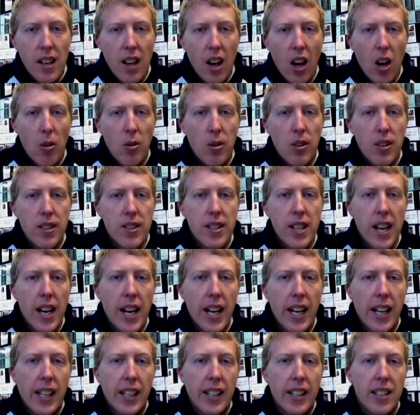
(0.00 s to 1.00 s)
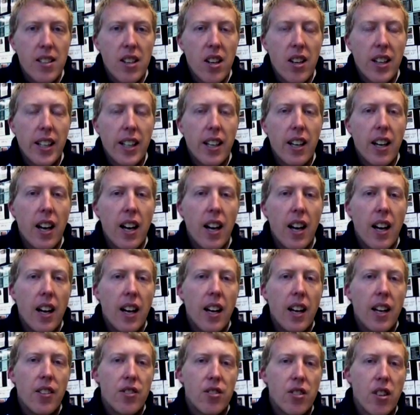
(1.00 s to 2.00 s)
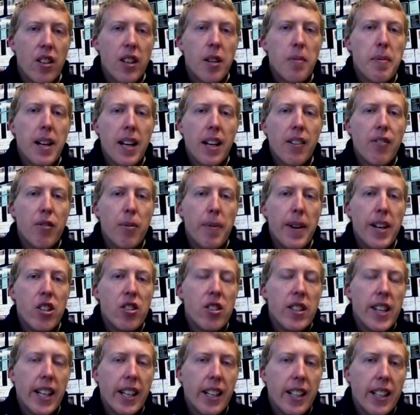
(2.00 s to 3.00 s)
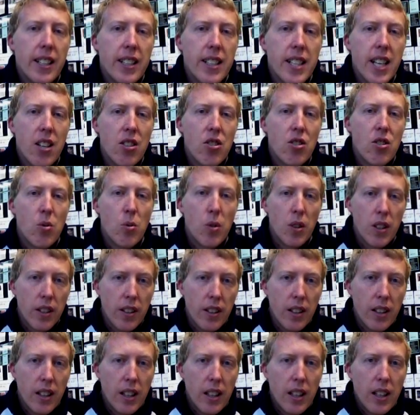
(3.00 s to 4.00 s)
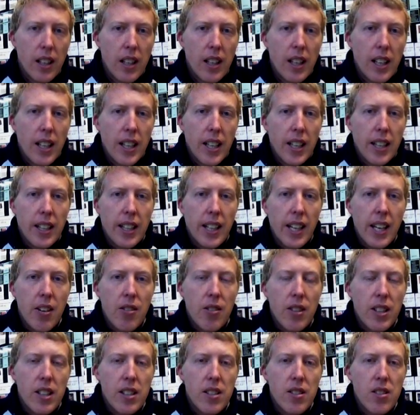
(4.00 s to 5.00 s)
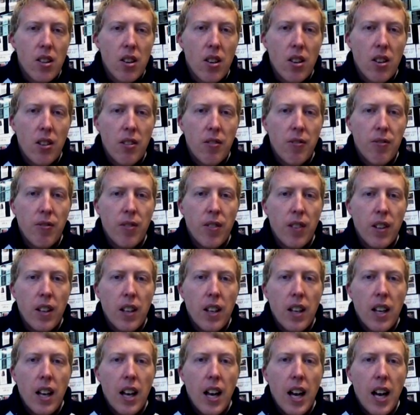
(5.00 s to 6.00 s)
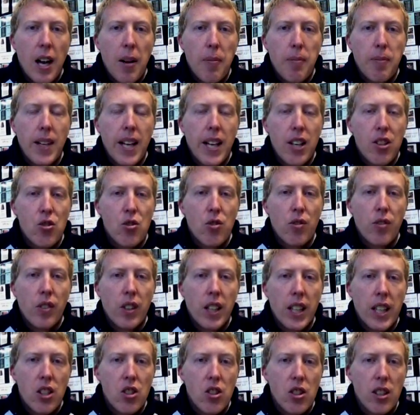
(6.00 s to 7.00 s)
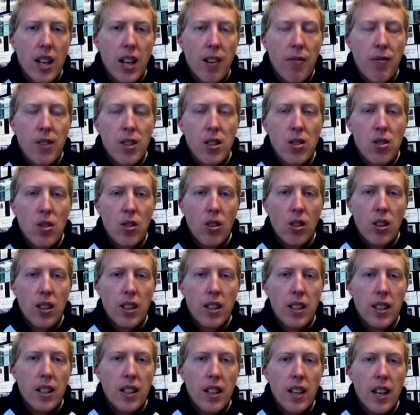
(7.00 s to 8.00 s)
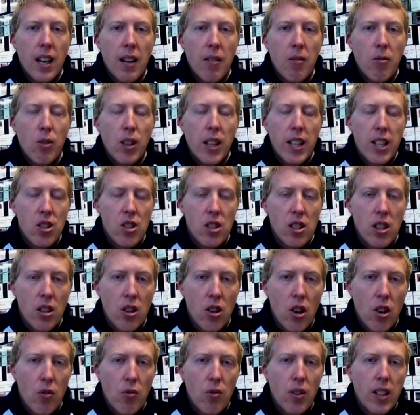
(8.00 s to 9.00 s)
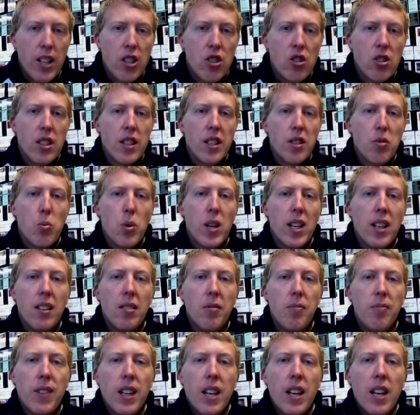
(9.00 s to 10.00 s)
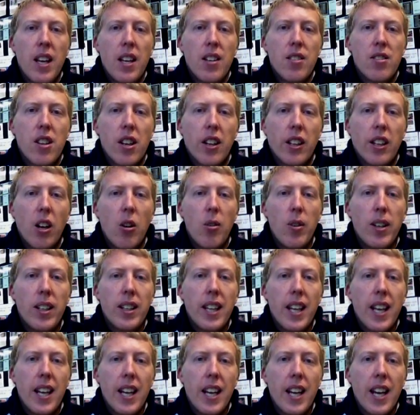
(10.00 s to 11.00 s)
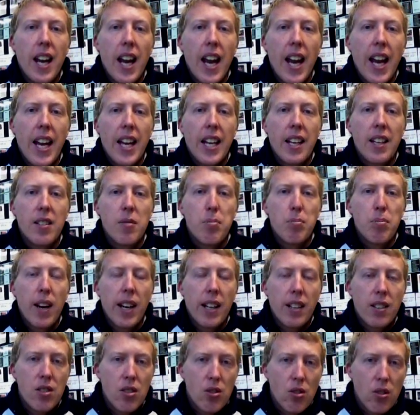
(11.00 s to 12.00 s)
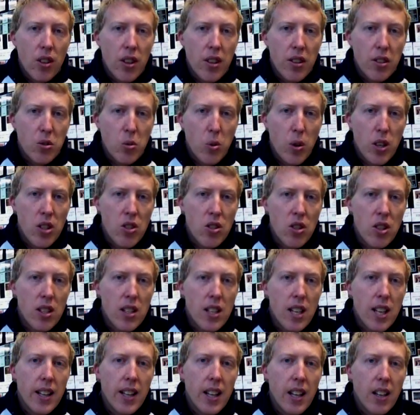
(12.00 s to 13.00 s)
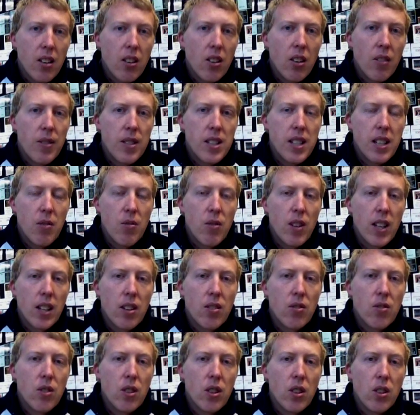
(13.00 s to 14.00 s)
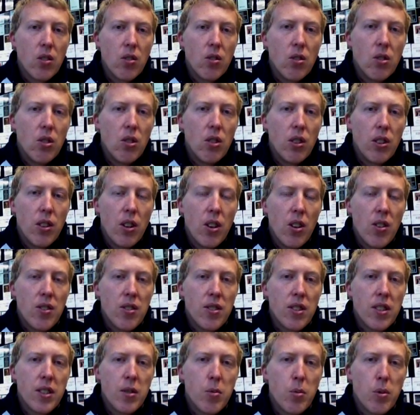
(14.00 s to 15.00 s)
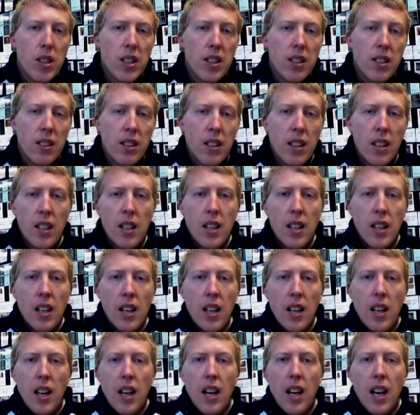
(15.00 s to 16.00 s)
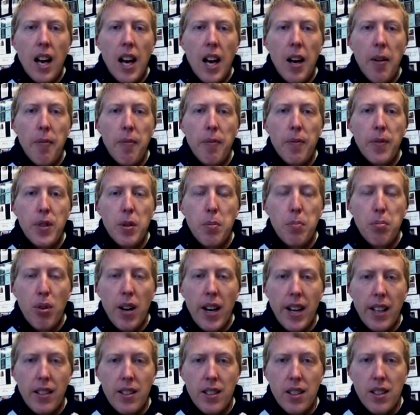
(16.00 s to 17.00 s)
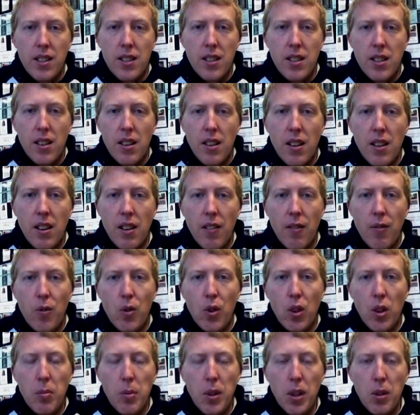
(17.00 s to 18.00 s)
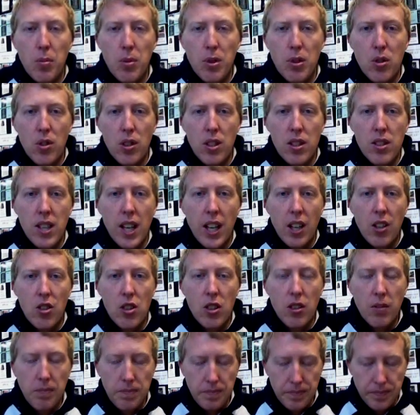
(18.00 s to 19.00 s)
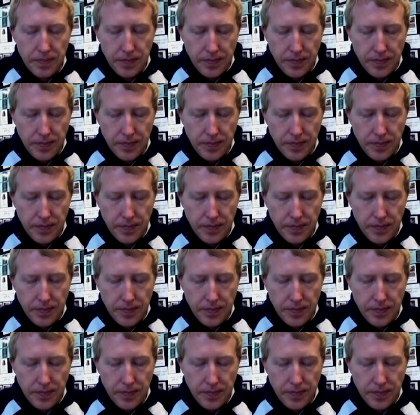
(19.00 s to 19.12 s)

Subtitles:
I would say there's only a certain amount of information they can test you on in the areas of nature of religion and for 2-unit religion and non-religion as well. So go in there and practice all those questions, and then obviously read through your notes as well to practice for the multiple choice section.